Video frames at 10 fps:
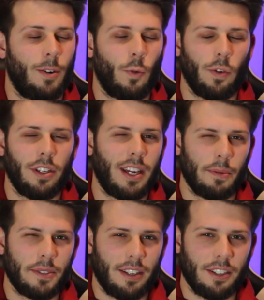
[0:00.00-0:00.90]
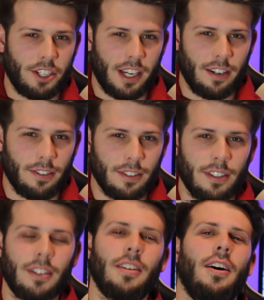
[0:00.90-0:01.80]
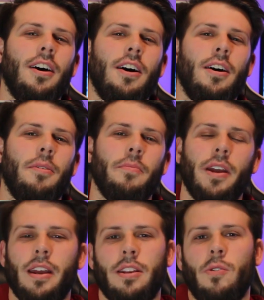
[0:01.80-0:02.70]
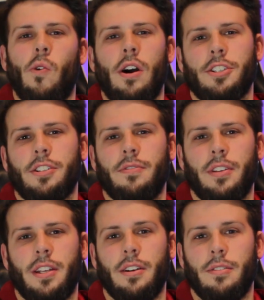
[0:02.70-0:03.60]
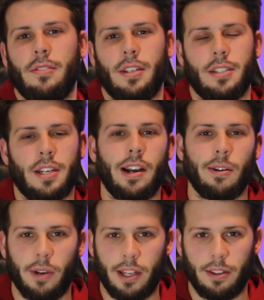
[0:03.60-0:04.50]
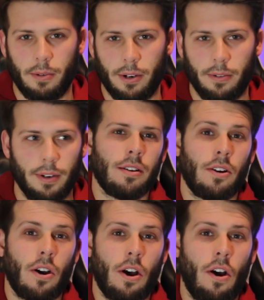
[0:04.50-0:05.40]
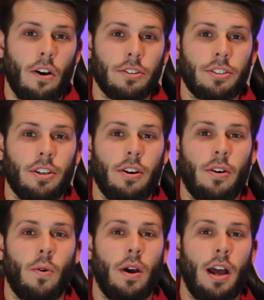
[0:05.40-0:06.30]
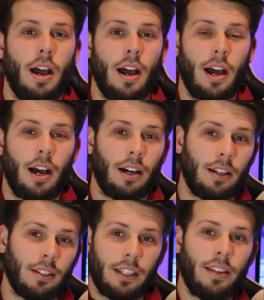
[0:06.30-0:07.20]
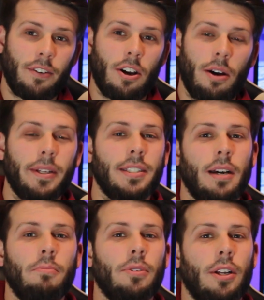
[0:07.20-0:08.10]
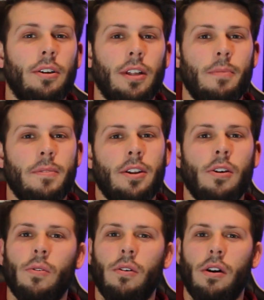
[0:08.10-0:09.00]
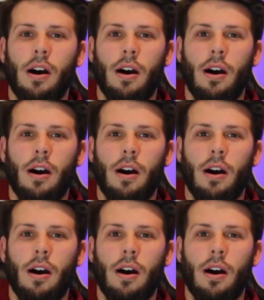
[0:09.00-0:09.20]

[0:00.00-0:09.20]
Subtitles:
really helps out the channel, and you watch the video the entire way through. Also, leave a comment down below. Let me know